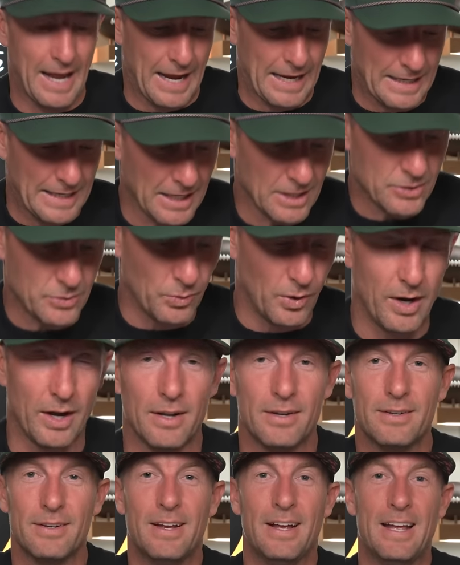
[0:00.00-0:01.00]
And guess
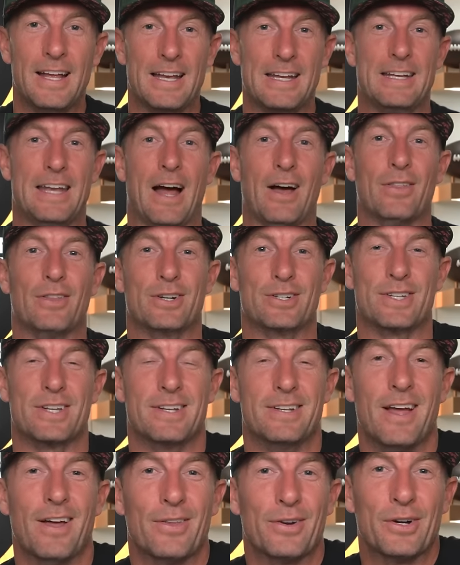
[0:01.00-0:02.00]
what? Now there's
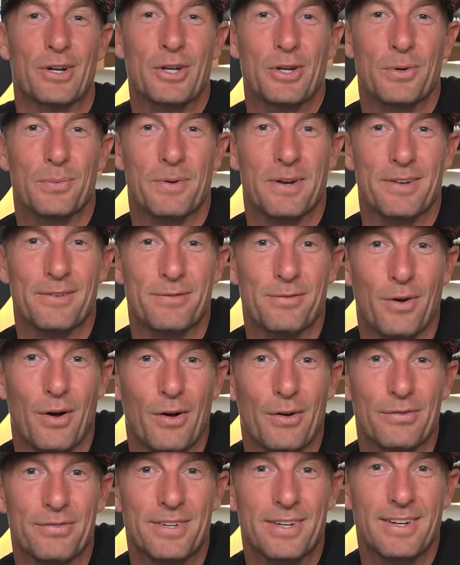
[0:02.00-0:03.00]
another human
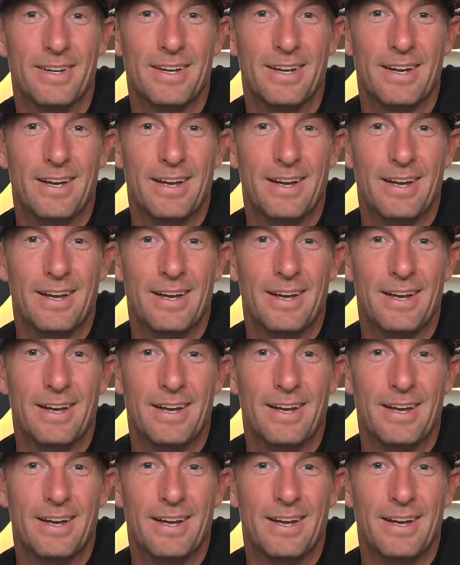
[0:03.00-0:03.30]
involved.